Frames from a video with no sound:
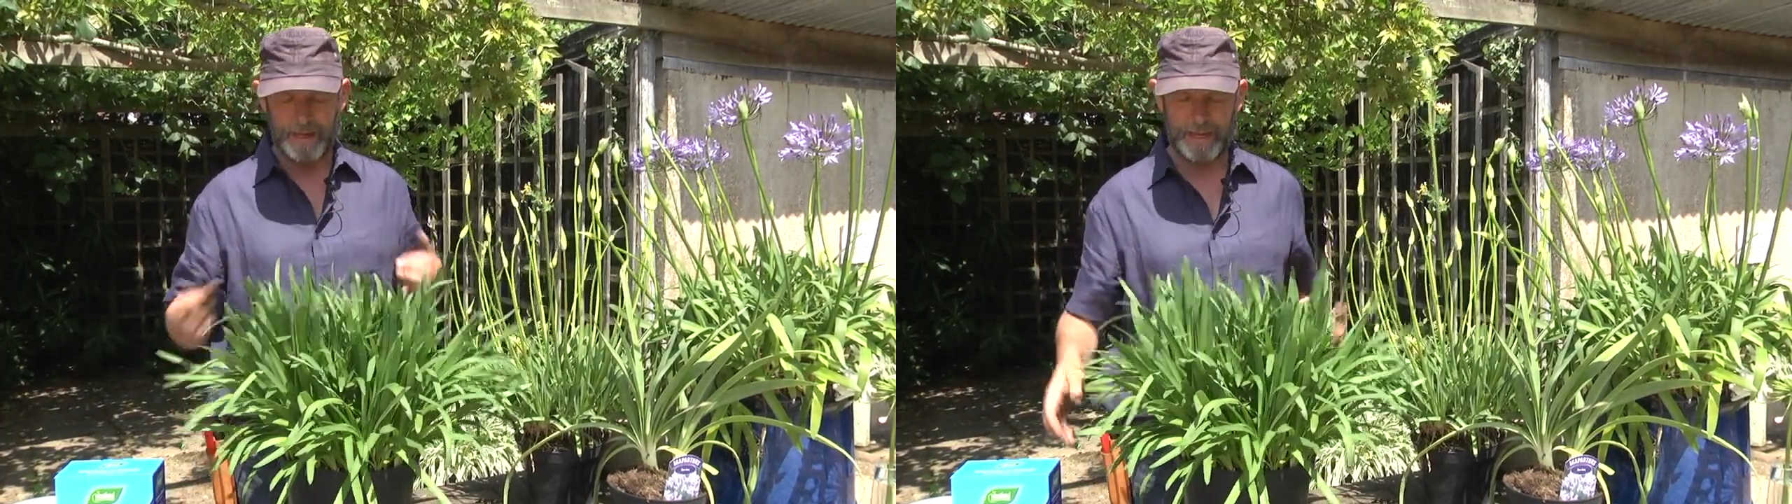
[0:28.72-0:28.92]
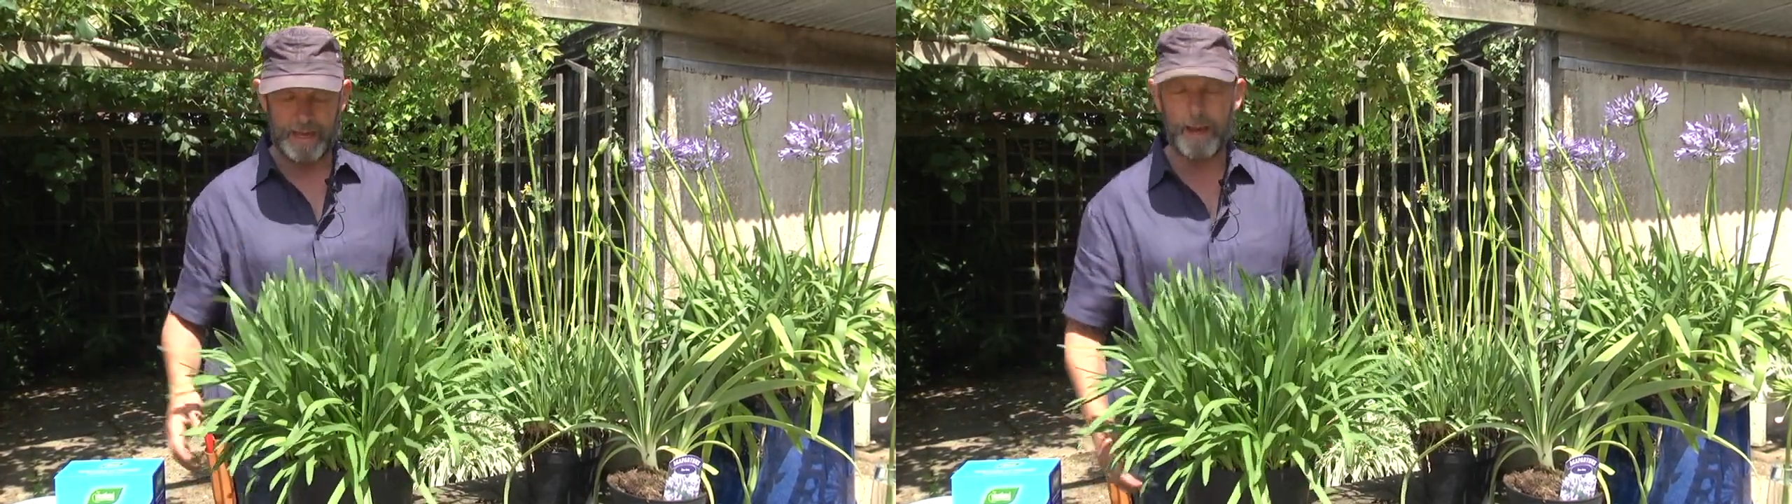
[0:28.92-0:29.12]

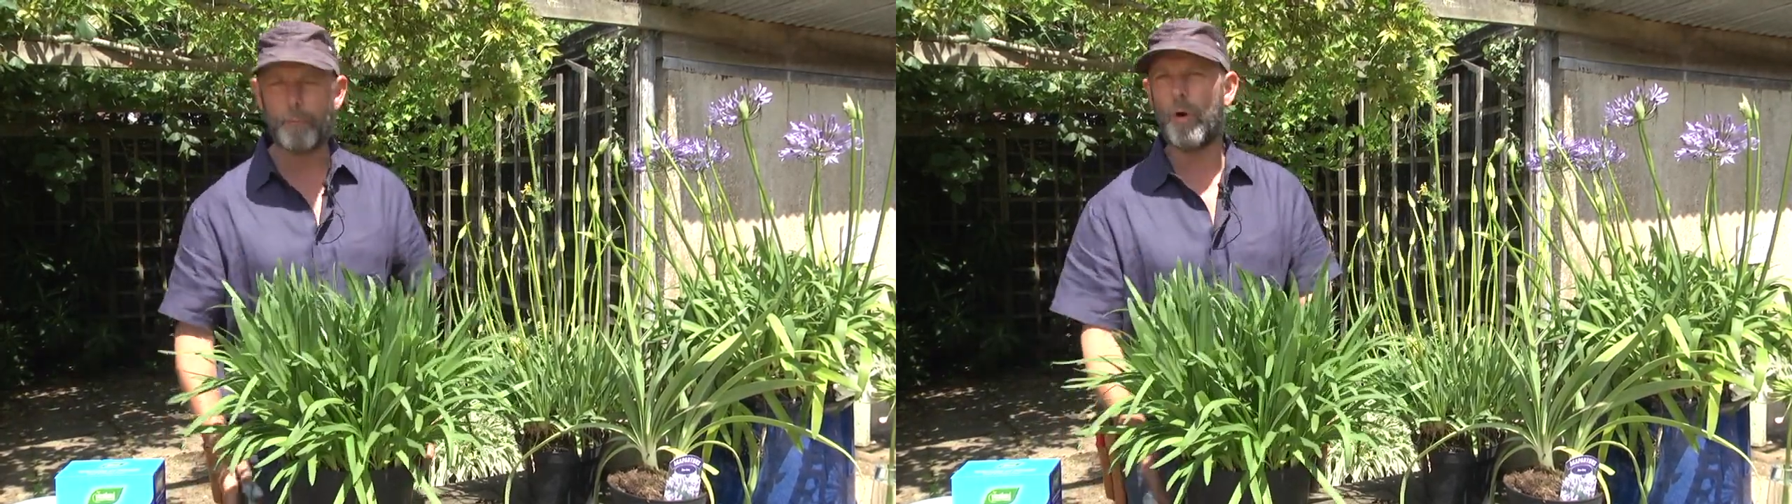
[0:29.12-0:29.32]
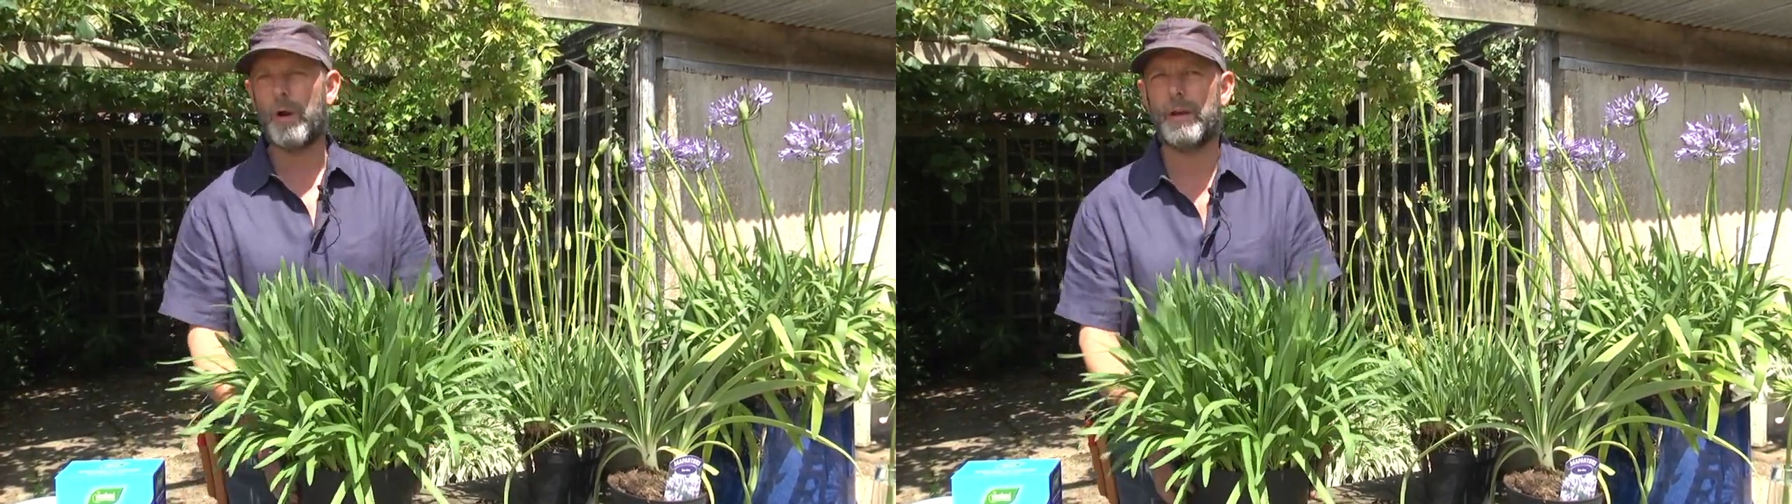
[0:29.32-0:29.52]
uh,
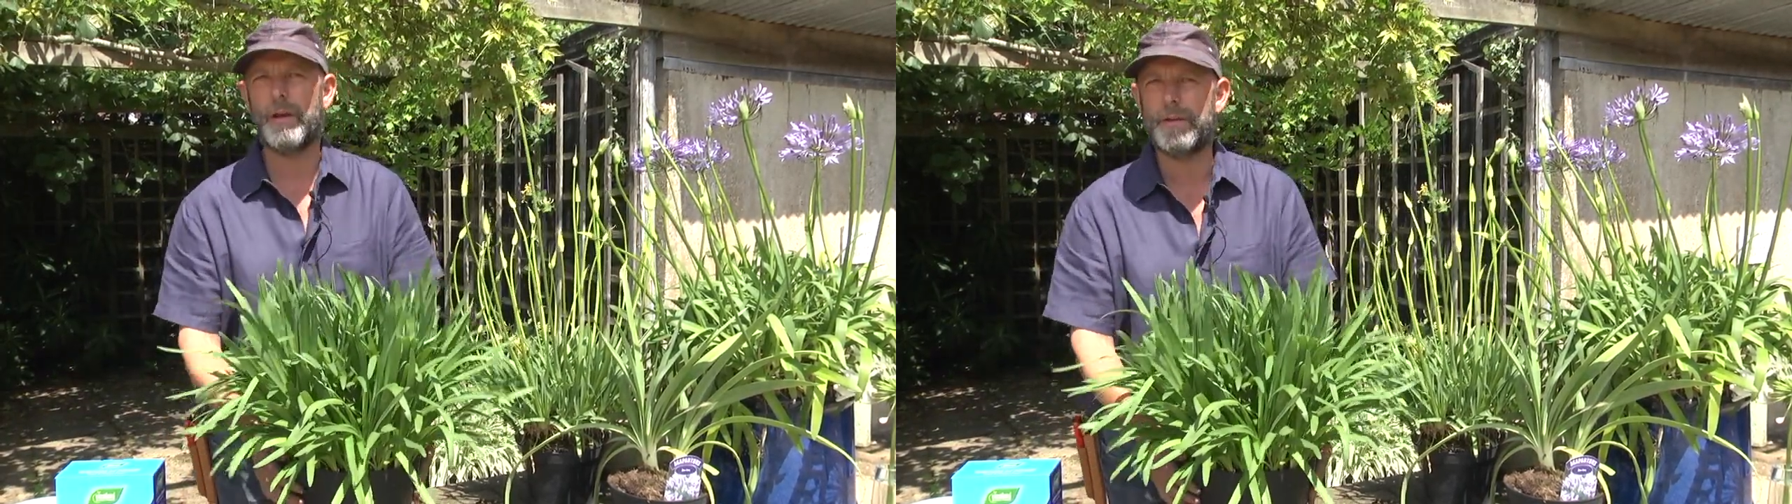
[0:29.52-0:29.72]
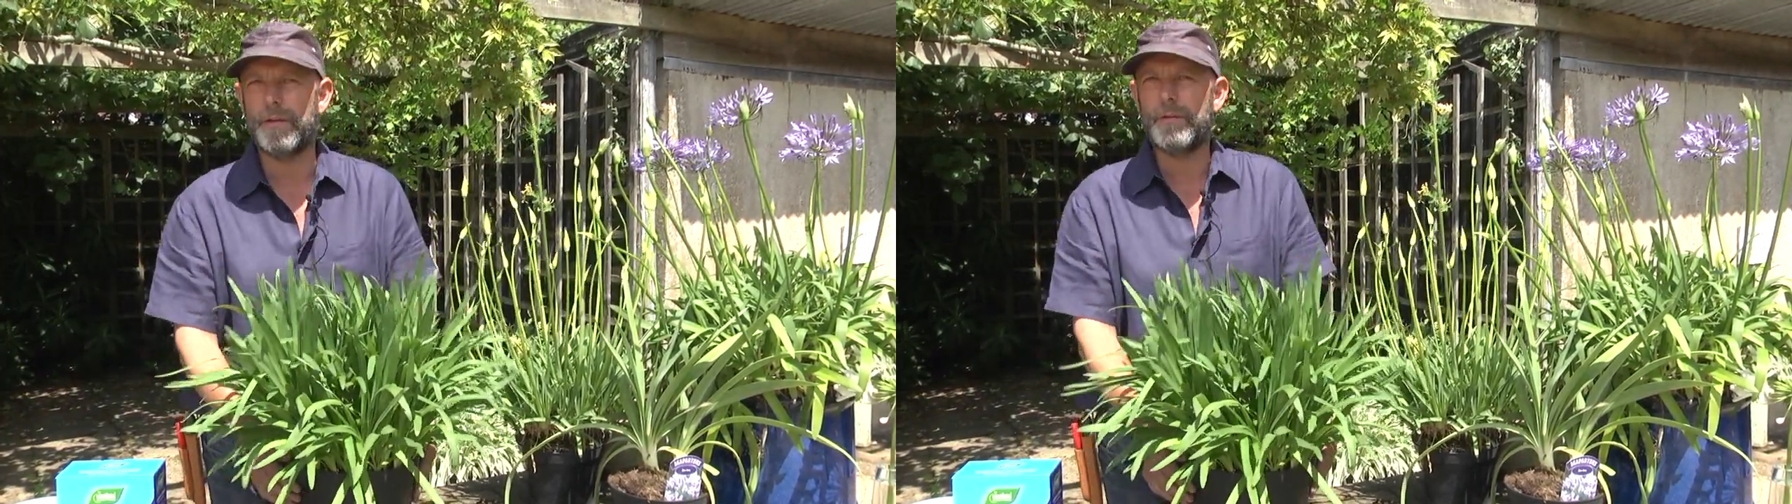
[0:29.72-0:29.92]
and what can
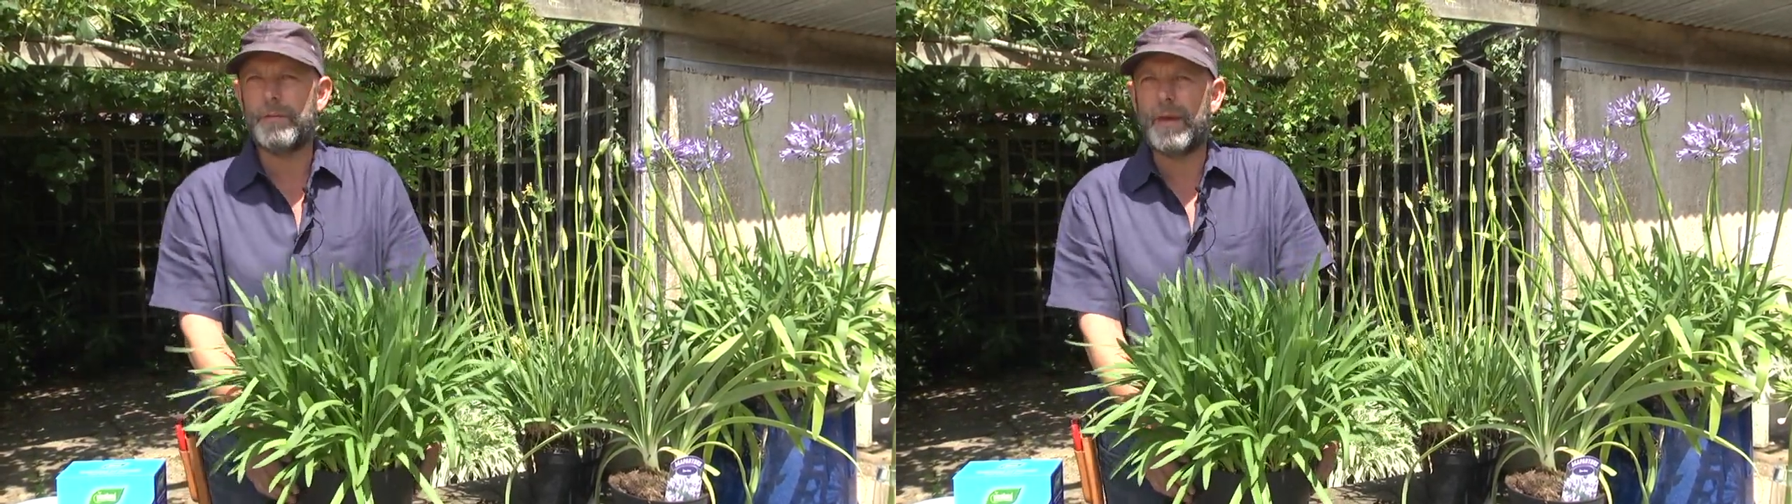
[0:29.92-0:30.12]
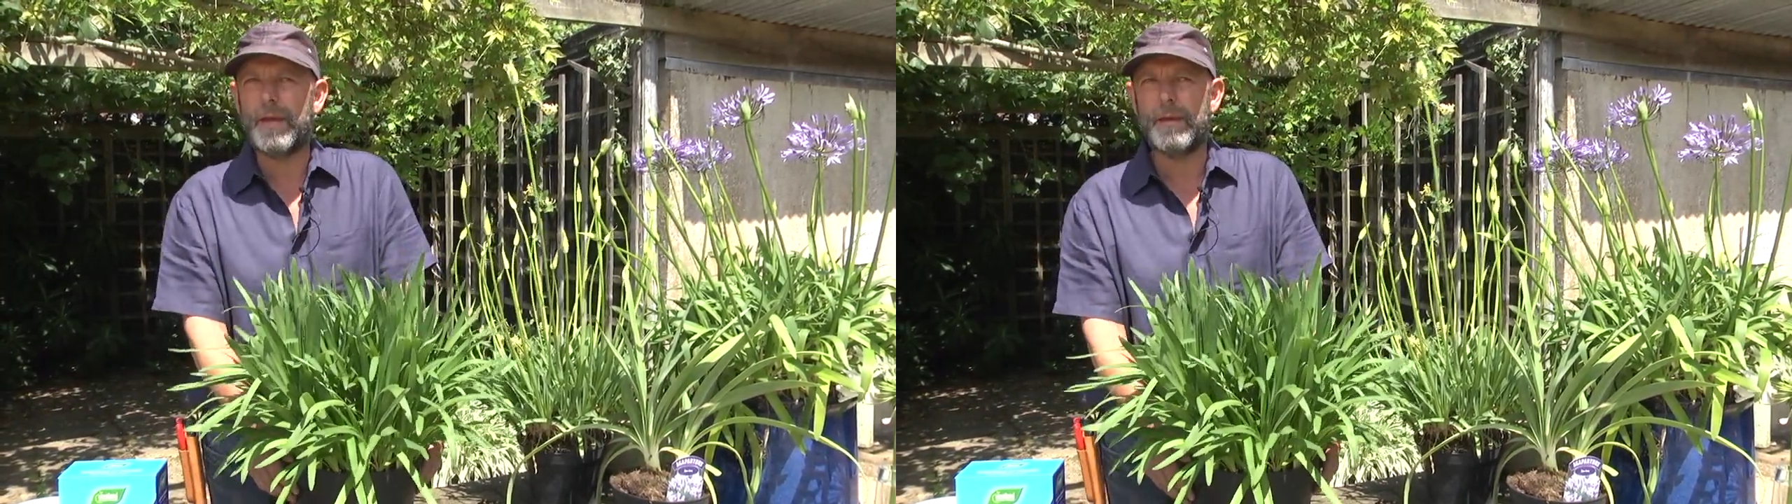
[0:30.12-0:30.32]
I do
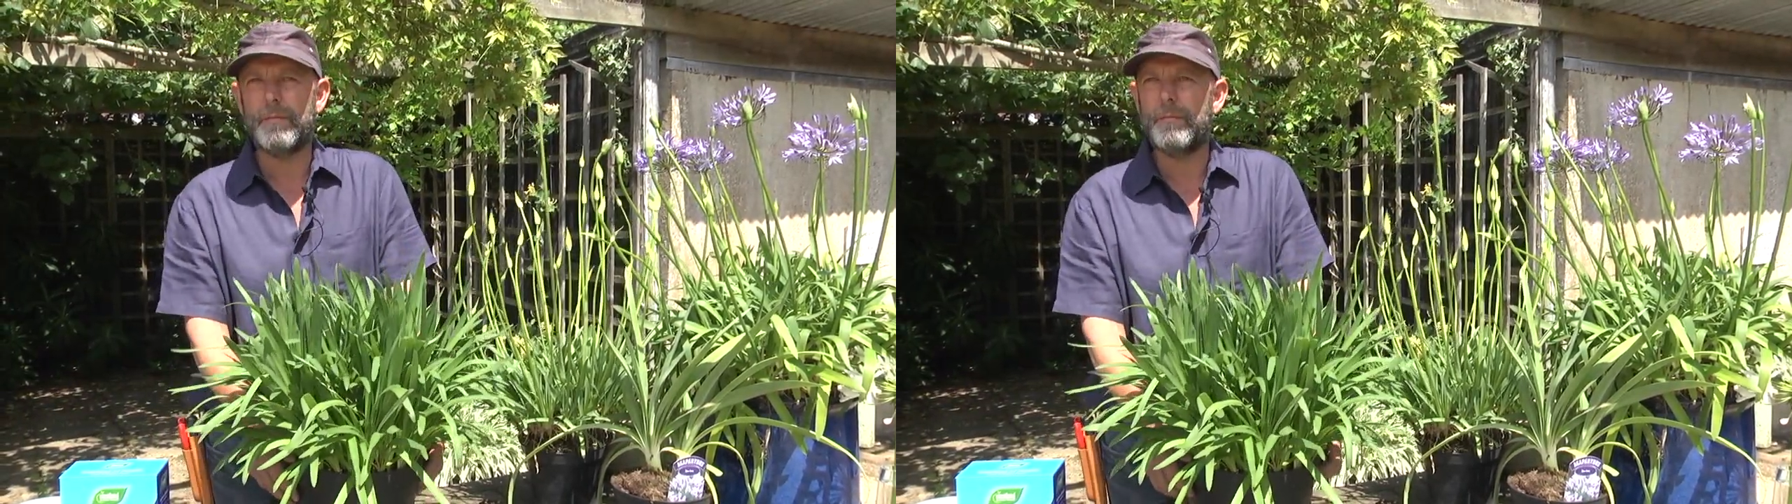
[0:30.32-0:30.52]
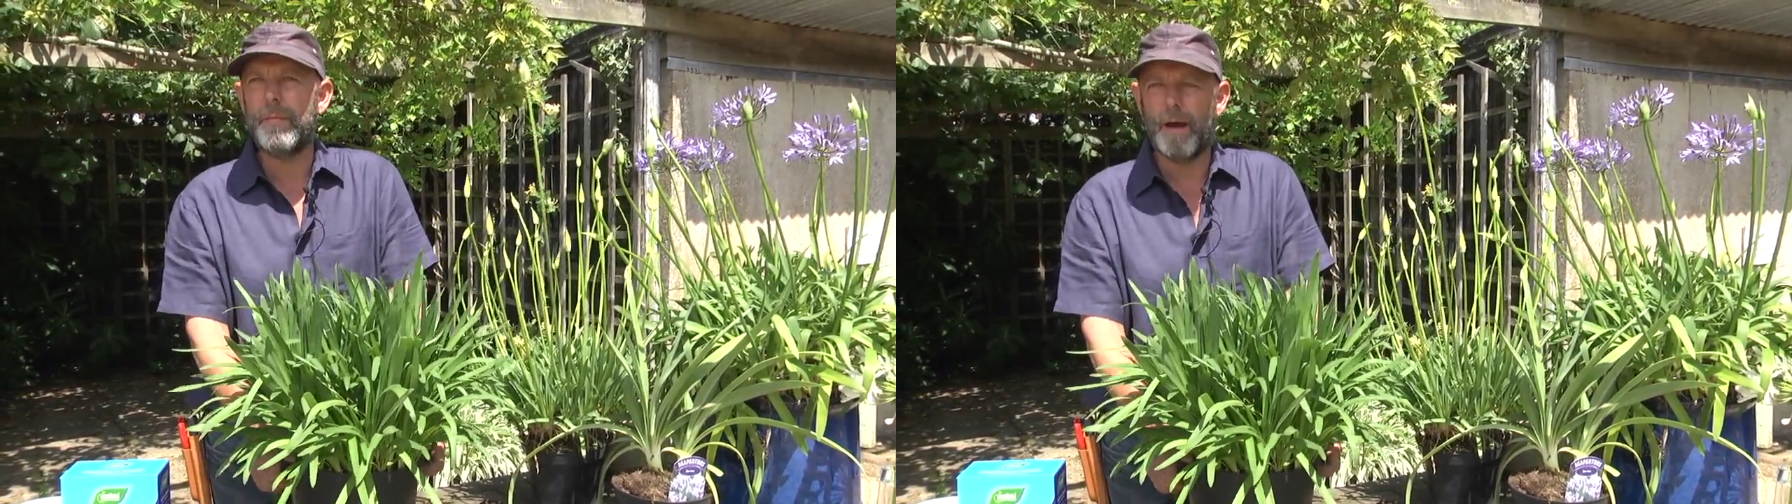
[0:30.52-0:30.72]
to make it
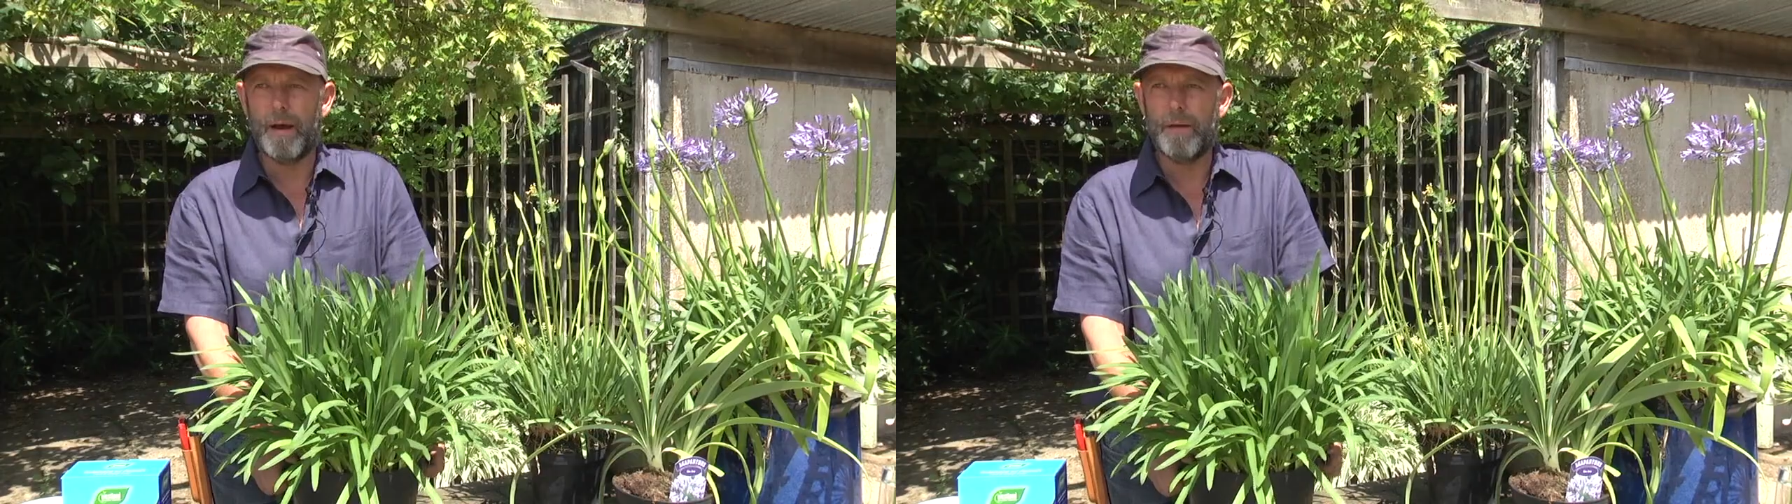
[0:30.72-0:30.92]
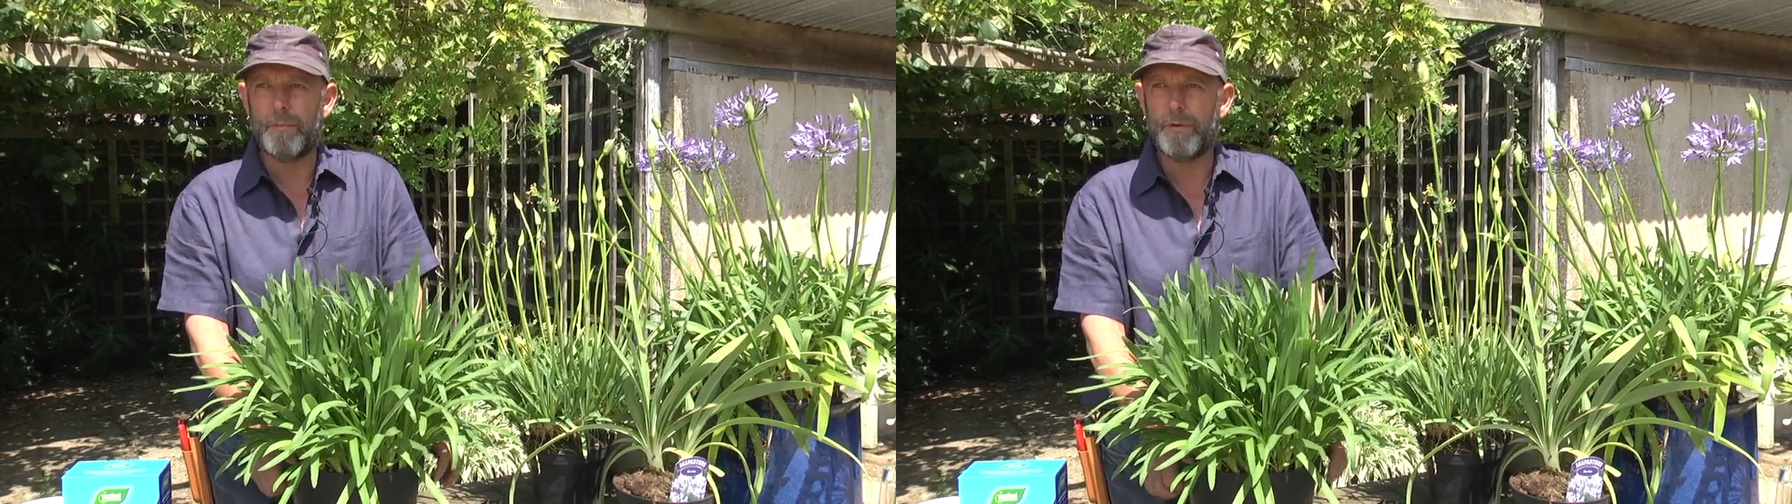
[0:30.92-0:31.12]
uh,